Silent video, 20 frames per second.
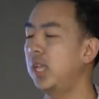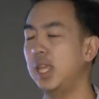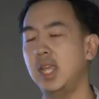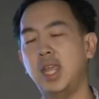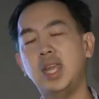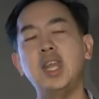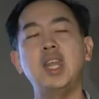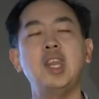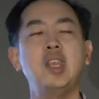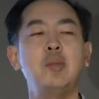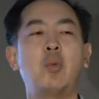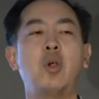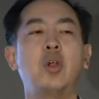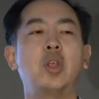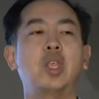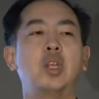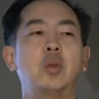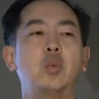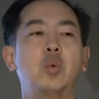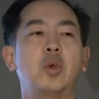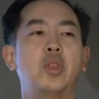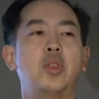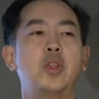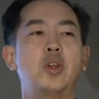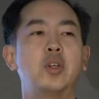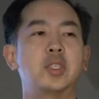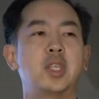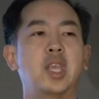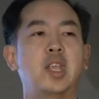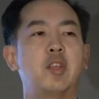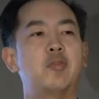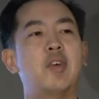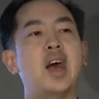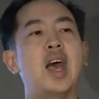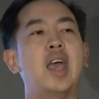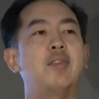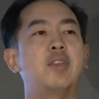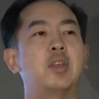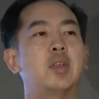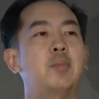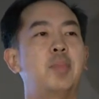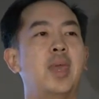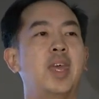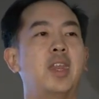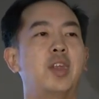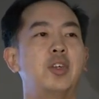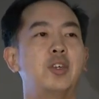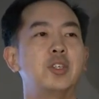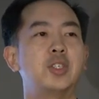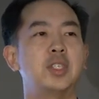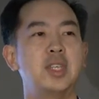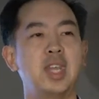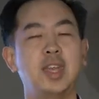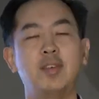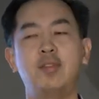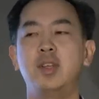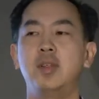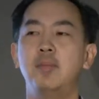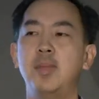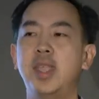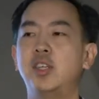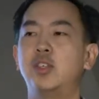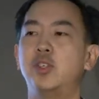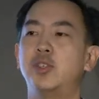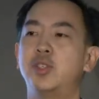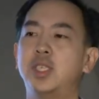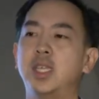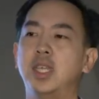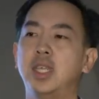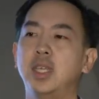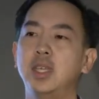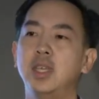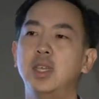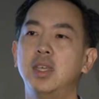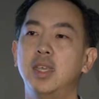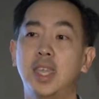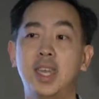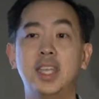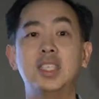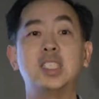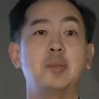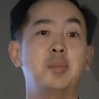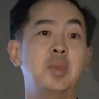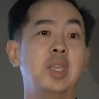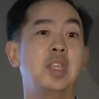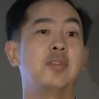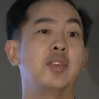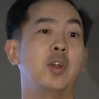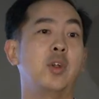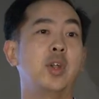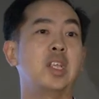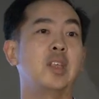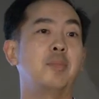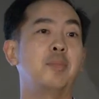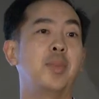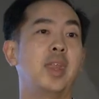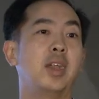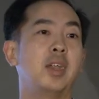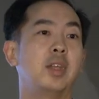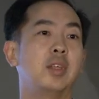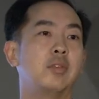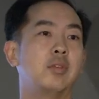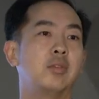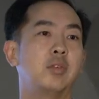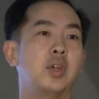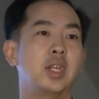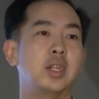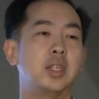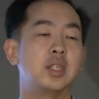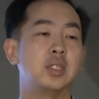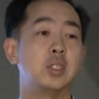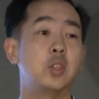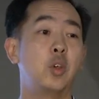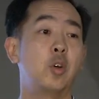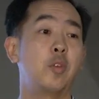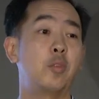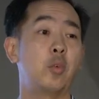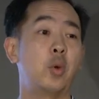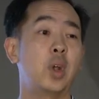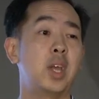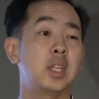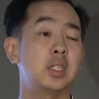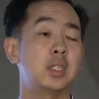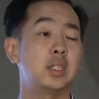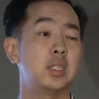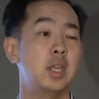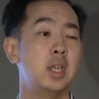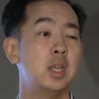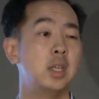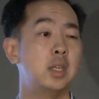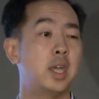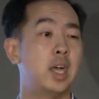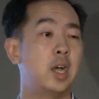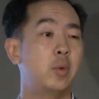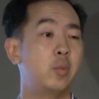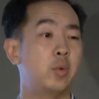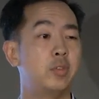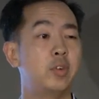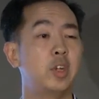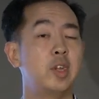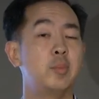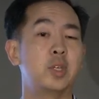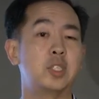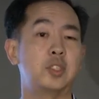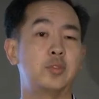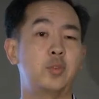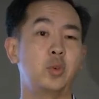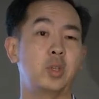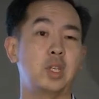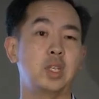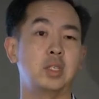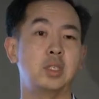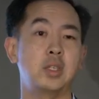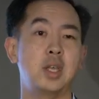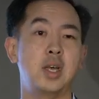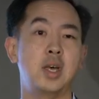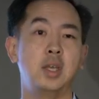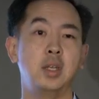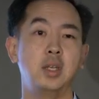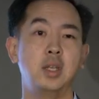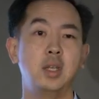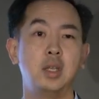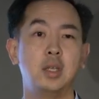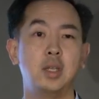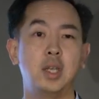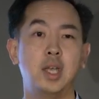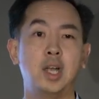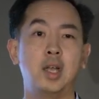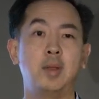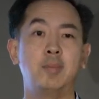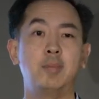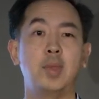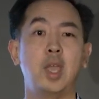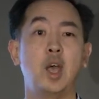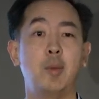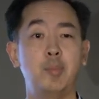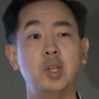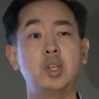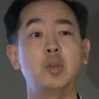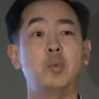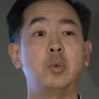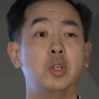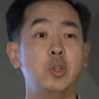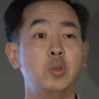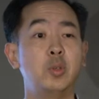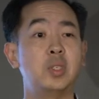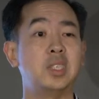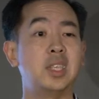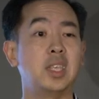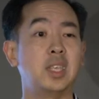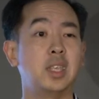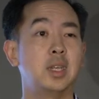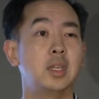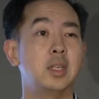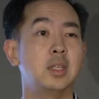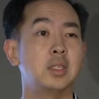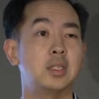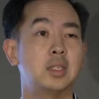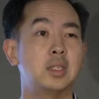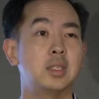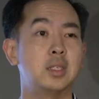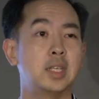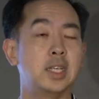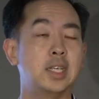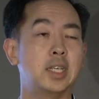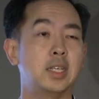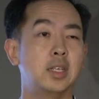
any market where there's like 5 competitors in every major city, it ends up being very competitive, right? And so for us, we're very much focused on helping to reduce stickiness,